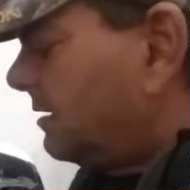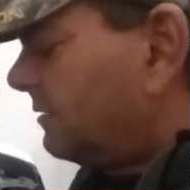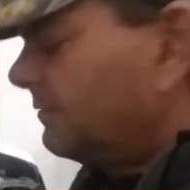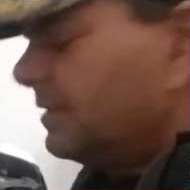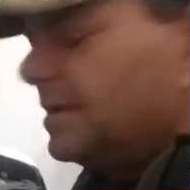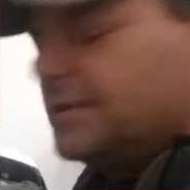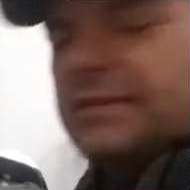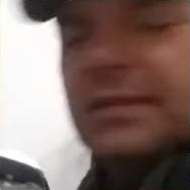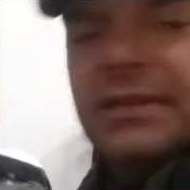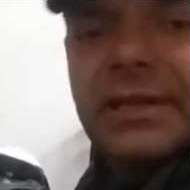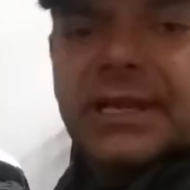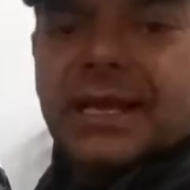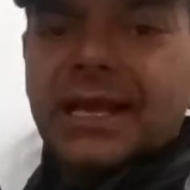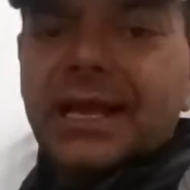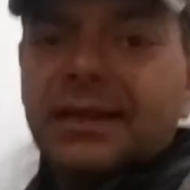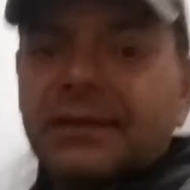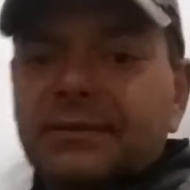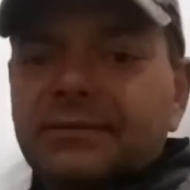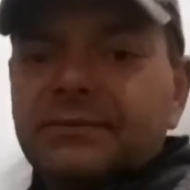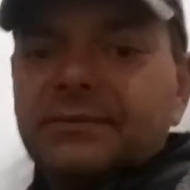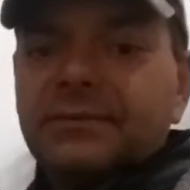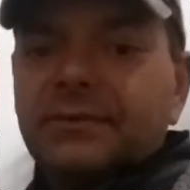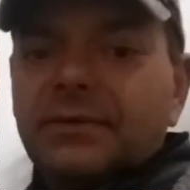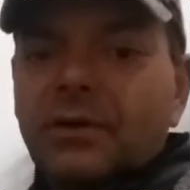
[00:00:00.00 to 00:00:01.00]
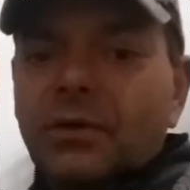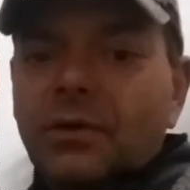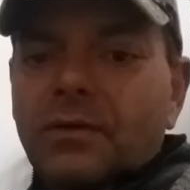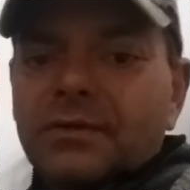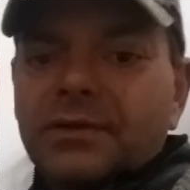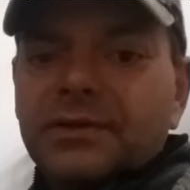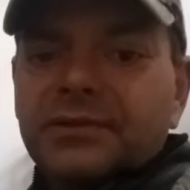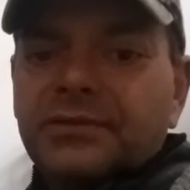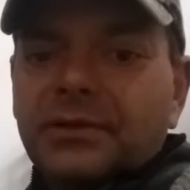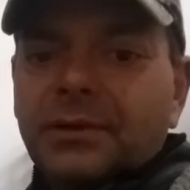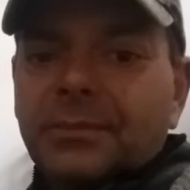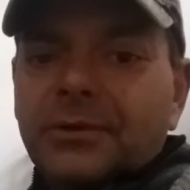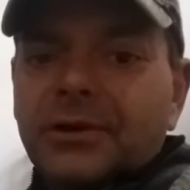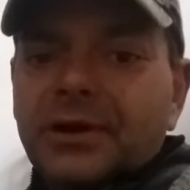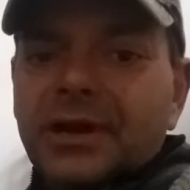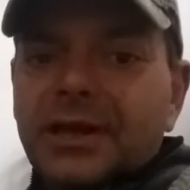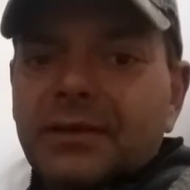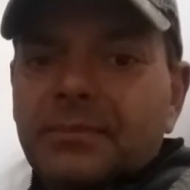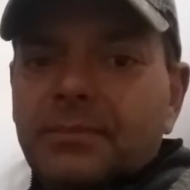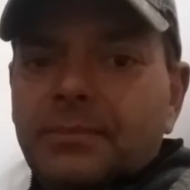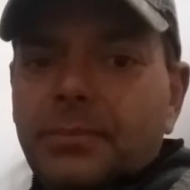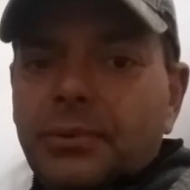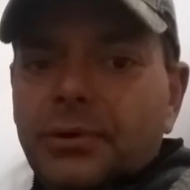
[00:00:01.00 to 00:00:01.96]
Recently, over the summer, I'd